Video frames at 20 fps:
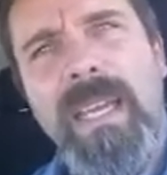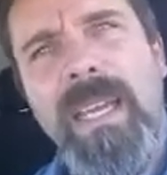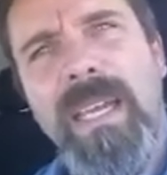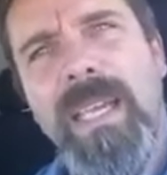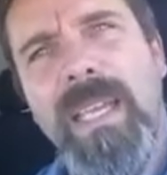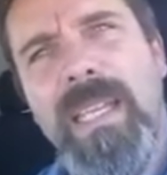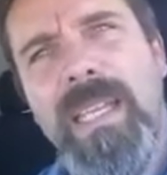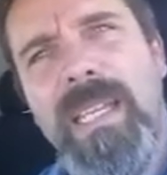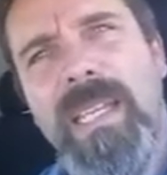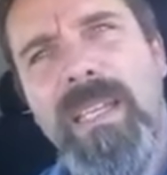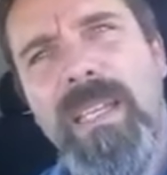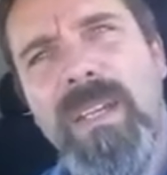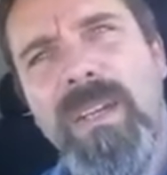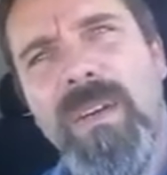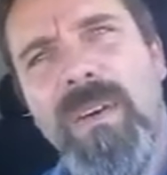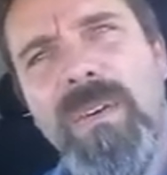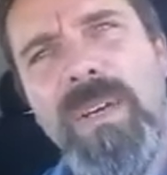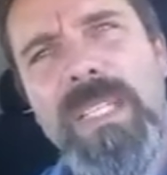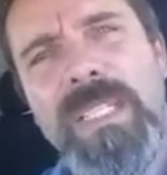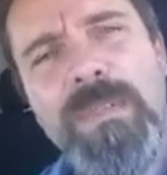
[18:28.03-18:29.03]
And, you
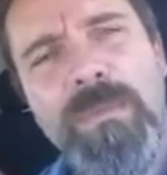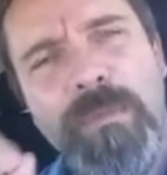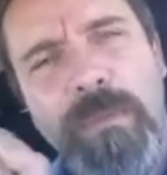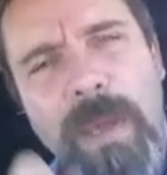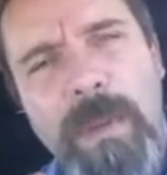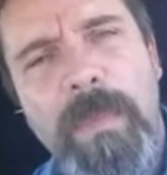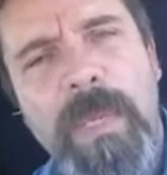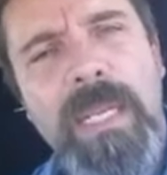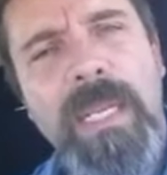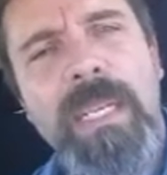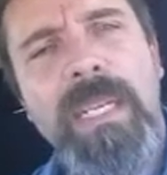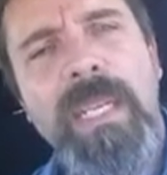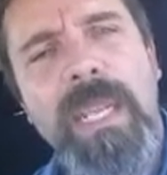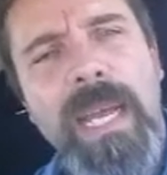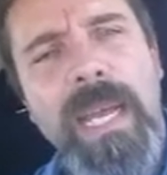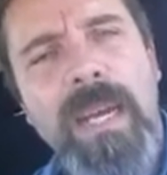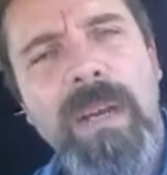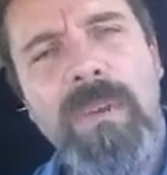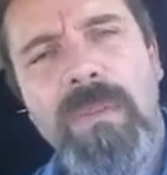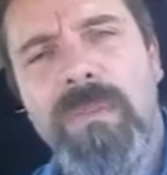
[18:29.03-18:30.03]
know, it's feminine
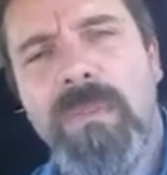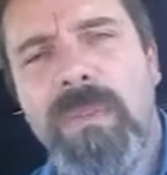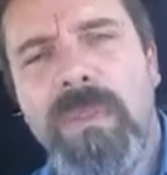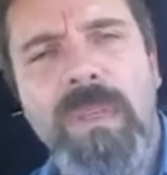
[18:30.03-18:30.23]
noun.